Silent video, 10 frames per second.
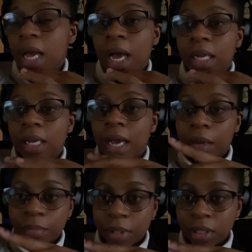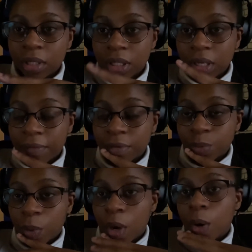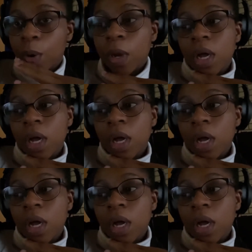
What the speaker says: and like media stuff as well.